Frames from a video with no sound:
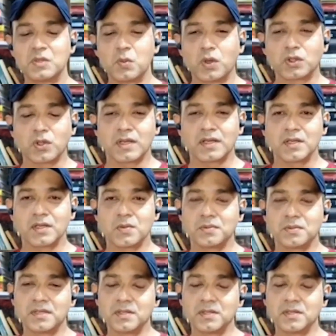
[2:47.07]
So what all did
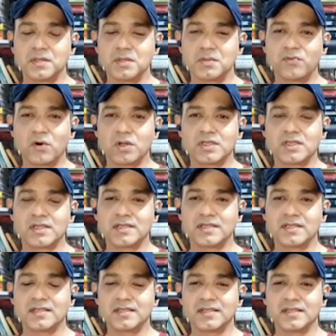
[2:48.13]
you watch
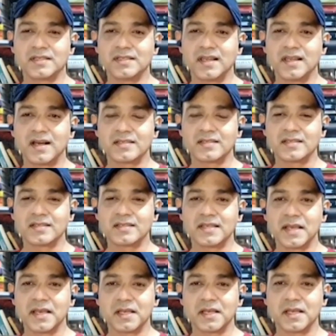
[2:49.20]
in the last,
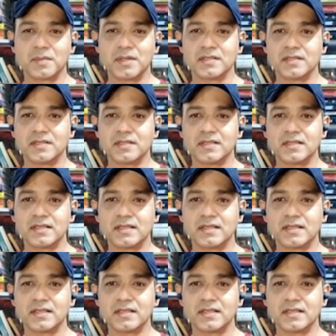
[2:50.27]
say, 8 months?